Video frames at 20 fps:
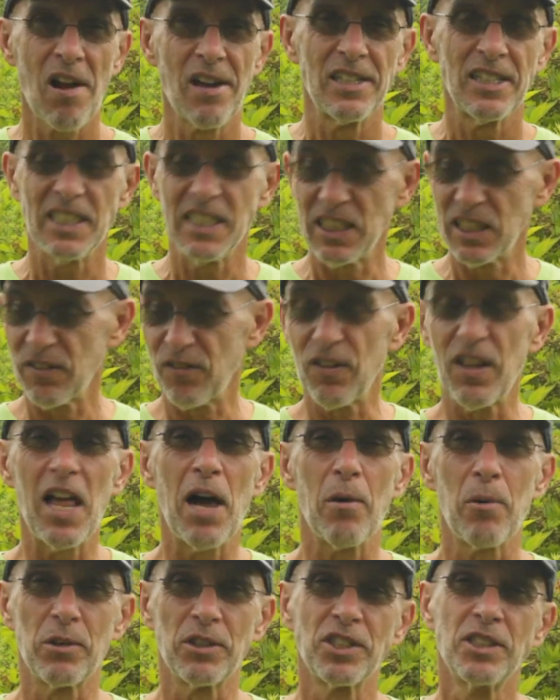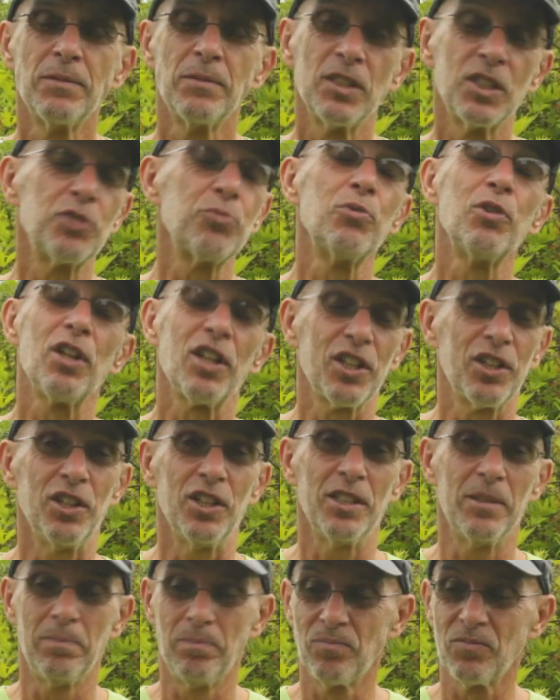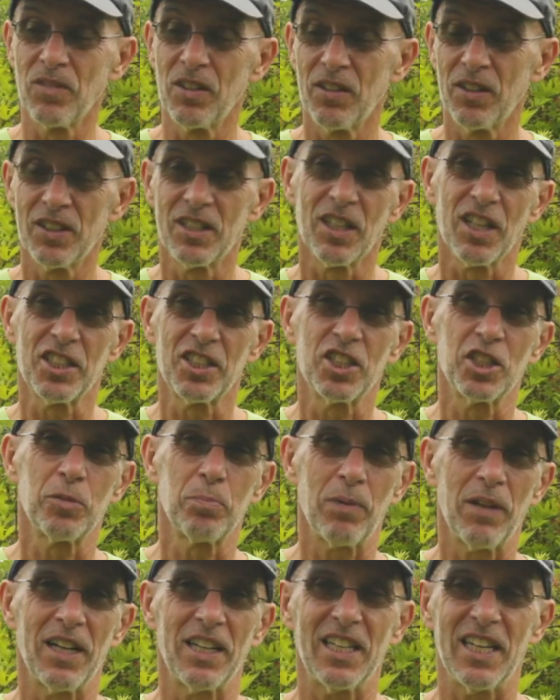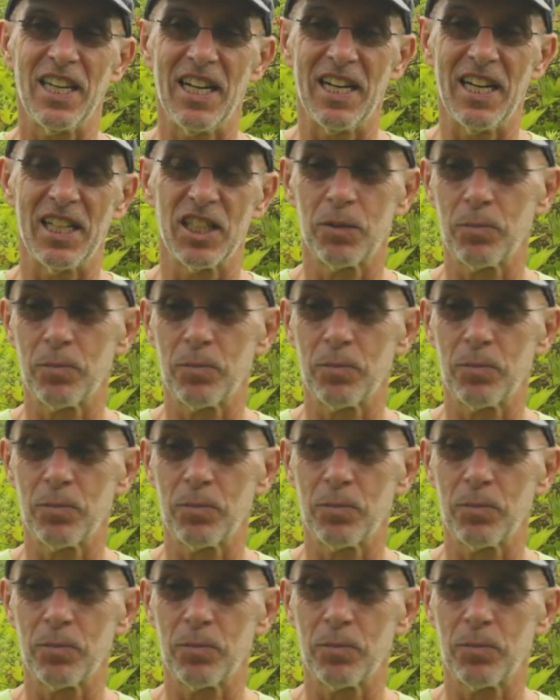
and eat the flowers it's really good delicious plant to eat and it's